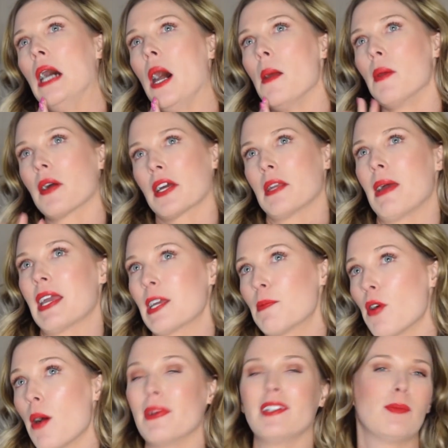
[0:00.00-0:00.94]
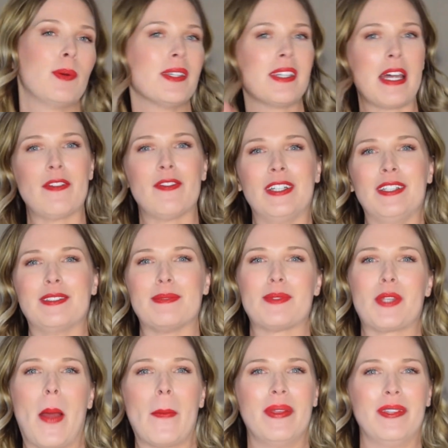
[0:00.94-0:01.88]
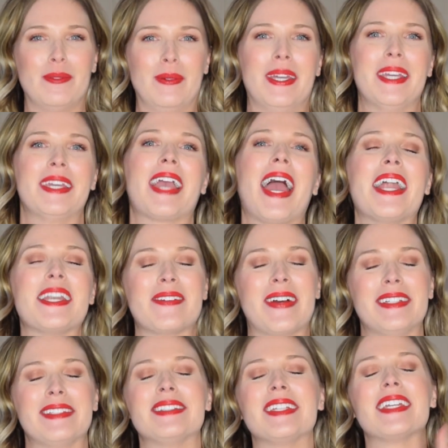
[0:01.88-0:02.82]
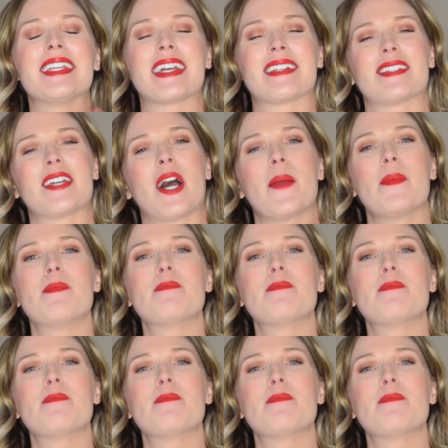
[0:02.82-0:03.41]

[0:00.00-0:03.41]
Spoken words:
I'm not going to make a promise, but definitely sometime this week. Anyway, see you next time.